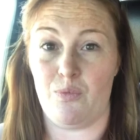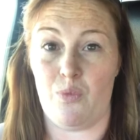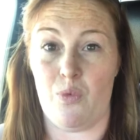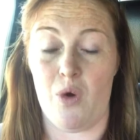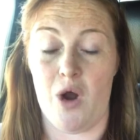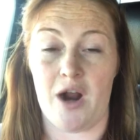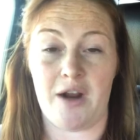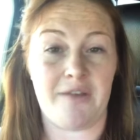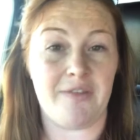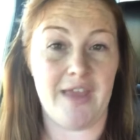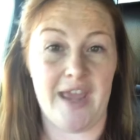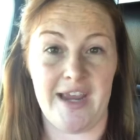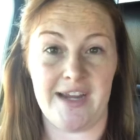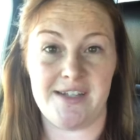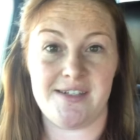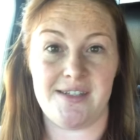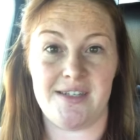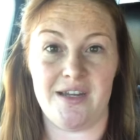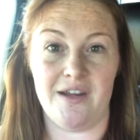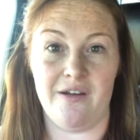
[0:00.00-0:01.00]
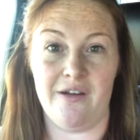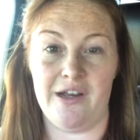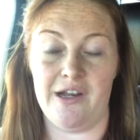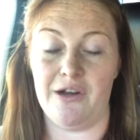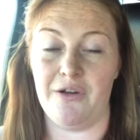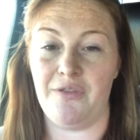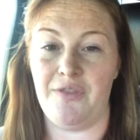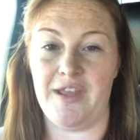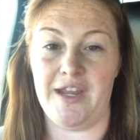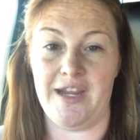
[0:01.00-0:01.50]
walk the
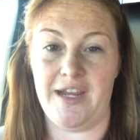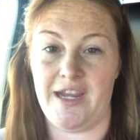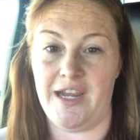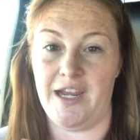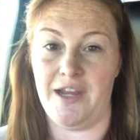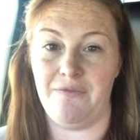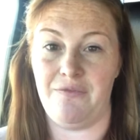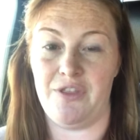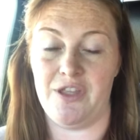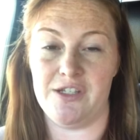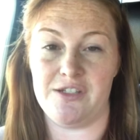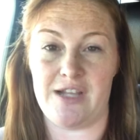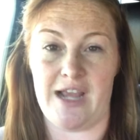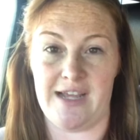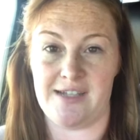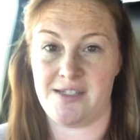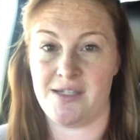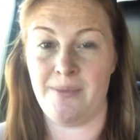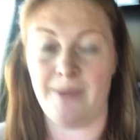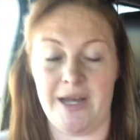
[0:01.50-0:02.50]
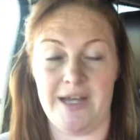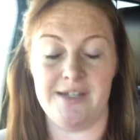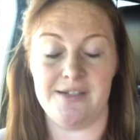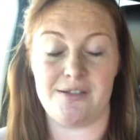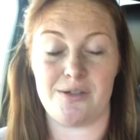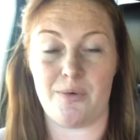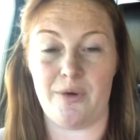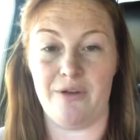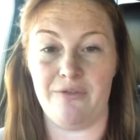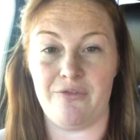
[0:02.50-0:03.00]
exterior, they give the estimated
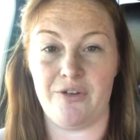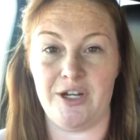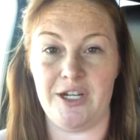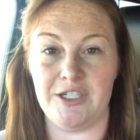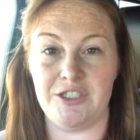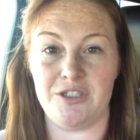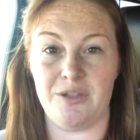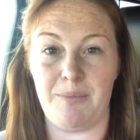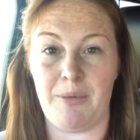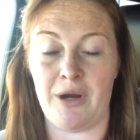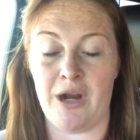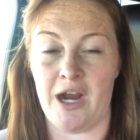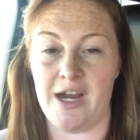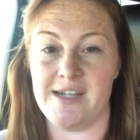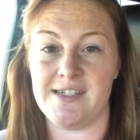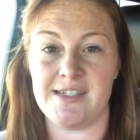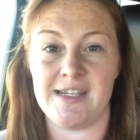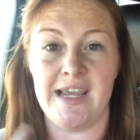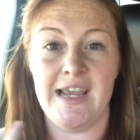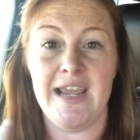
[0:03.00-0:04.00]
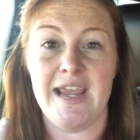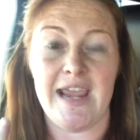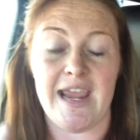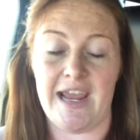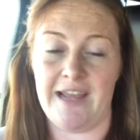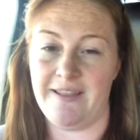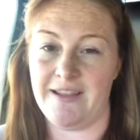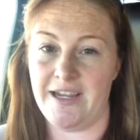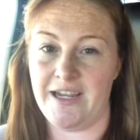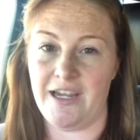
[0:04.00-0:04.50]
square footage a price,
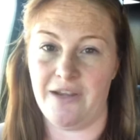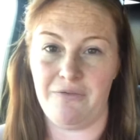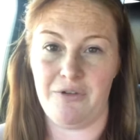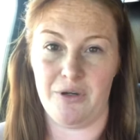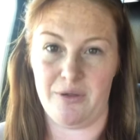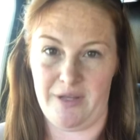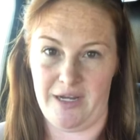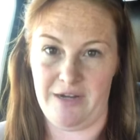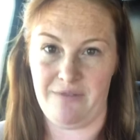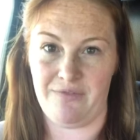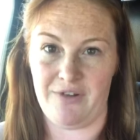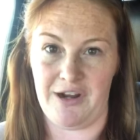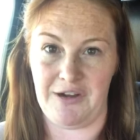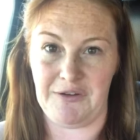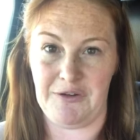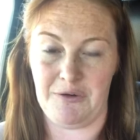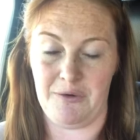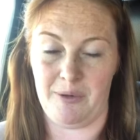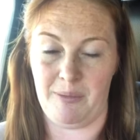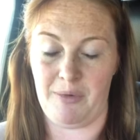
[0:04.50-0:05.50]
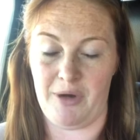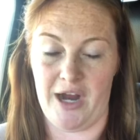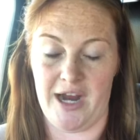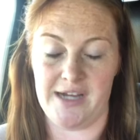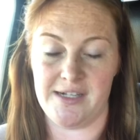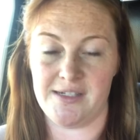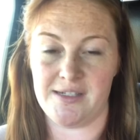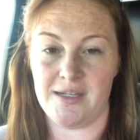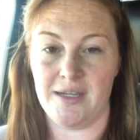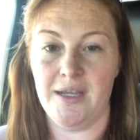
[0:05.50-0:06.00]
and they give your land value a
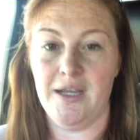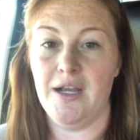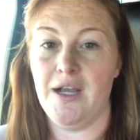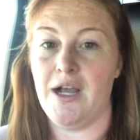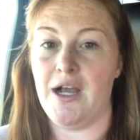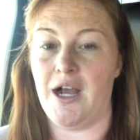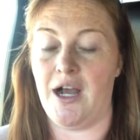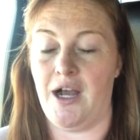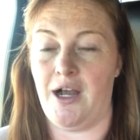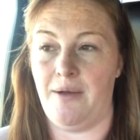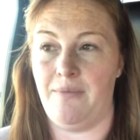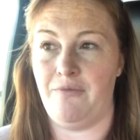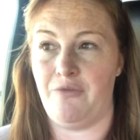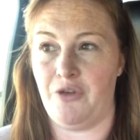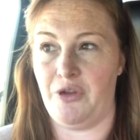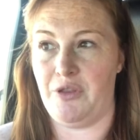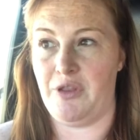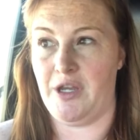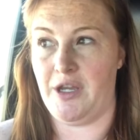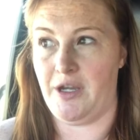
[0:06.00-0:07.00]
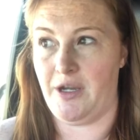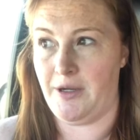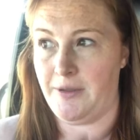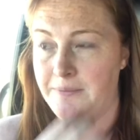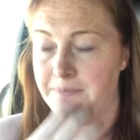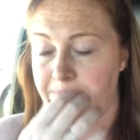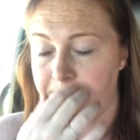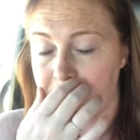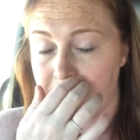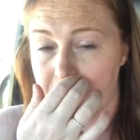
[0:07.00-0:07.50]
price. For the
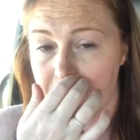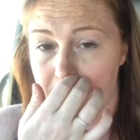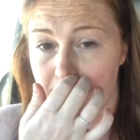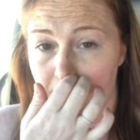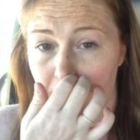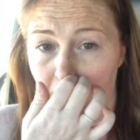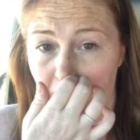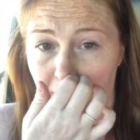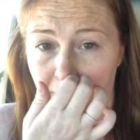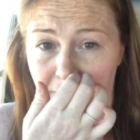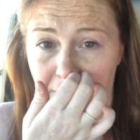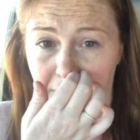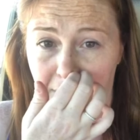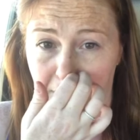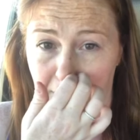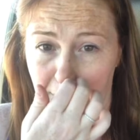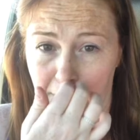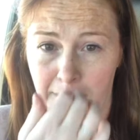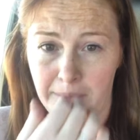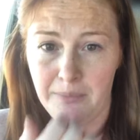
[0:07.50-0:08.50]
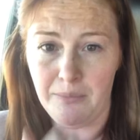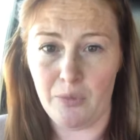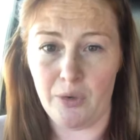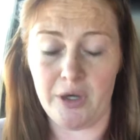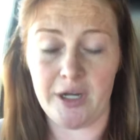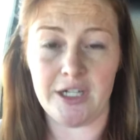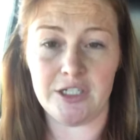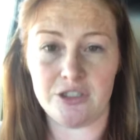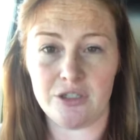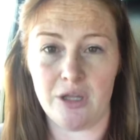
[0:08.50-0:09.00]

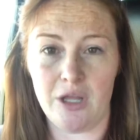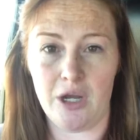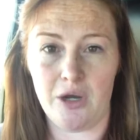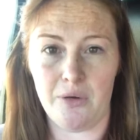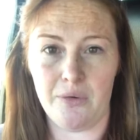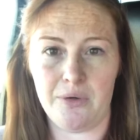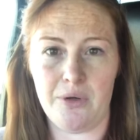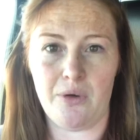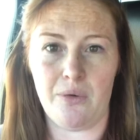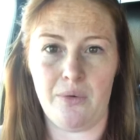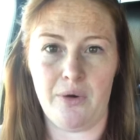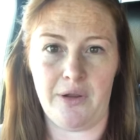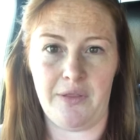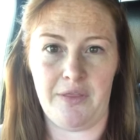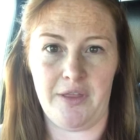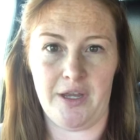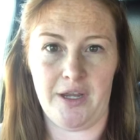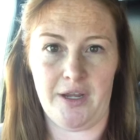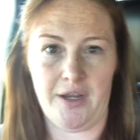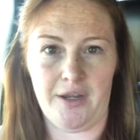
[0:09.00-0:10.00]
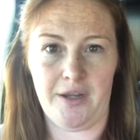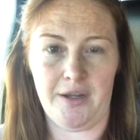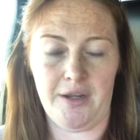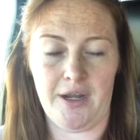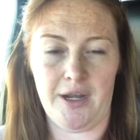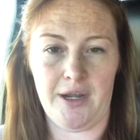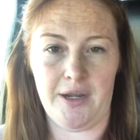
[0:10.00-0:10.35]
mortgage loan or the